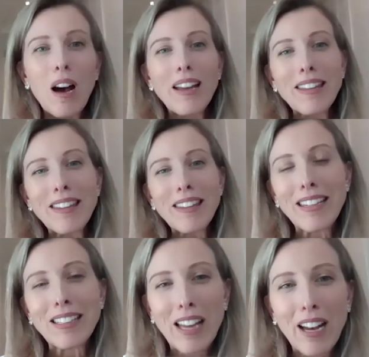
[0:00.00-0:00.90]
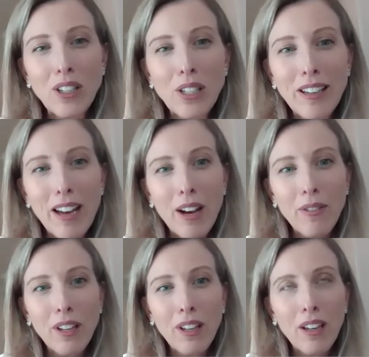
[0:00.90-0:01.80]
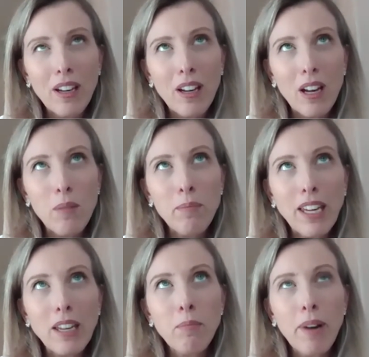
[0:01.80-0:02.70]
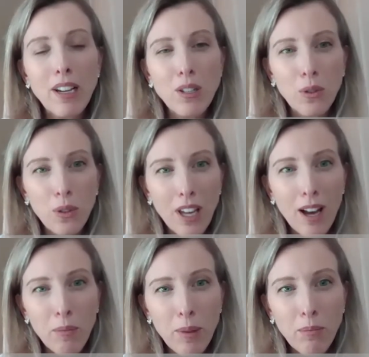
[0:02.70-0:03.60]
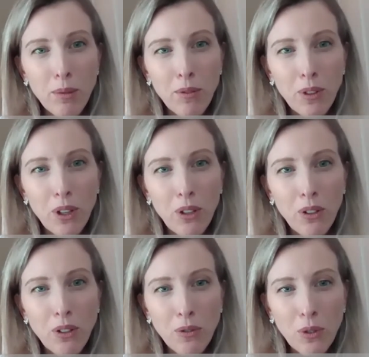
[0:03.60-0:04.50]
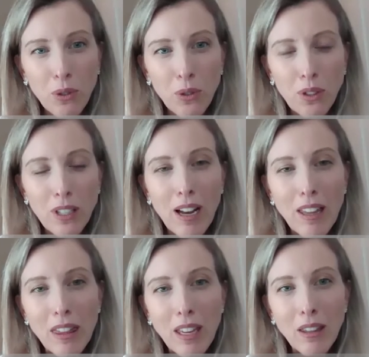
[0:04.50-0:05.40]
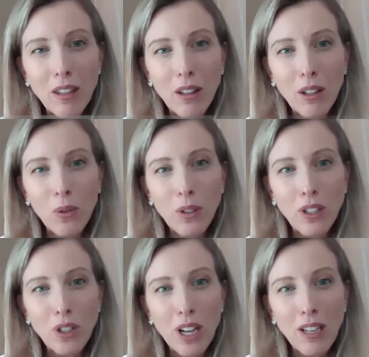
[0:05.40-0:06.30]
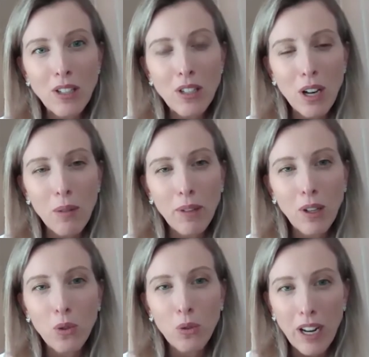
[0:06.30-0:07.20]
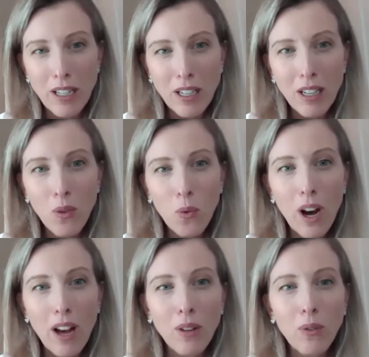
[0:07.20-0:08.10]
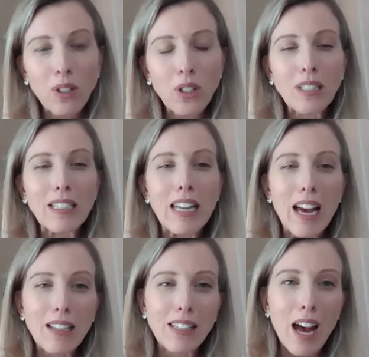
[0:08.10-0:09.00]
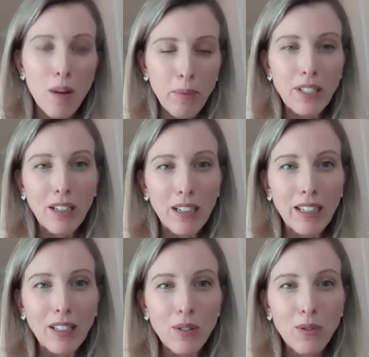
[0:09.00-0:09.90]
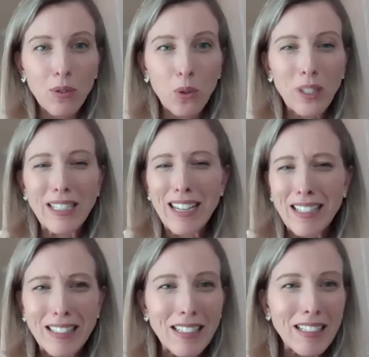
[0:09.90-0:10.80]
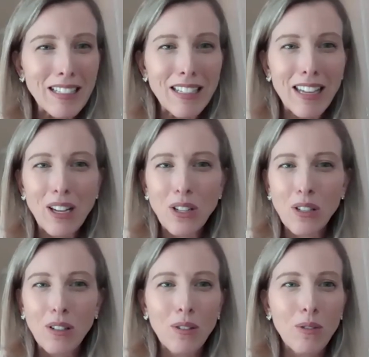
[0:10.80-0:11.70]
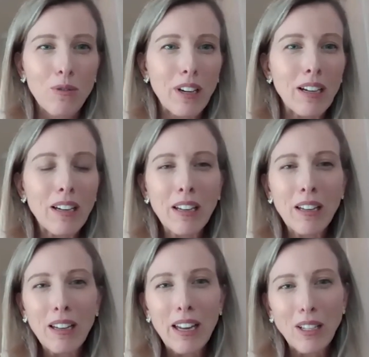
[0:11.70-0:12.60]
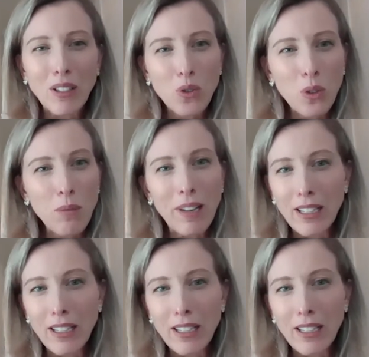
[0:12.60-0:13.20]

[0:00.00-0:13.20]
I think it's actually having a big impact on how people view divorce. I think that there was a change coming already where there was just less appetite for contested litigation, for extremely